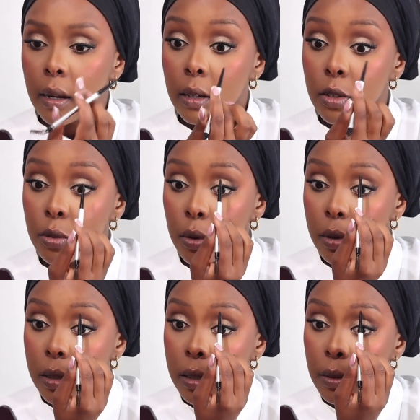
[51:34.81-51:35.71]
It
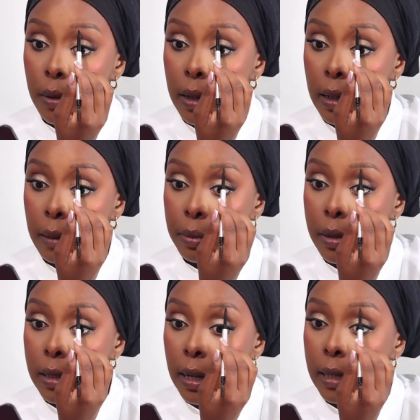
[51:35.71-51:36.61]
draws really
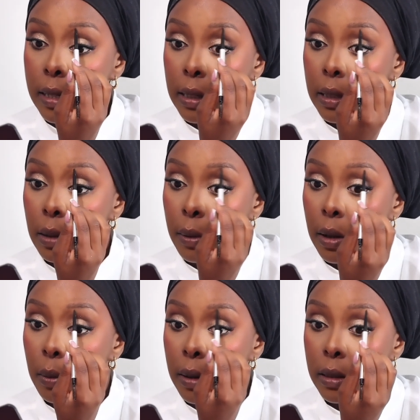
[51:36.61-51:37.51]
precisely the
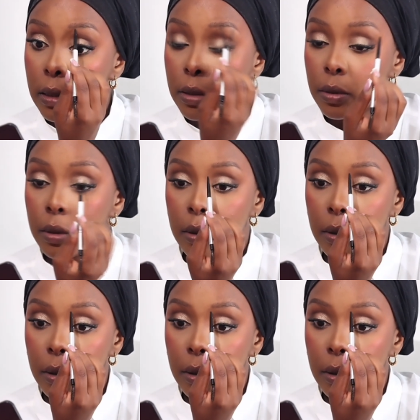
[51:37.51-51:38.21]
way you want it to.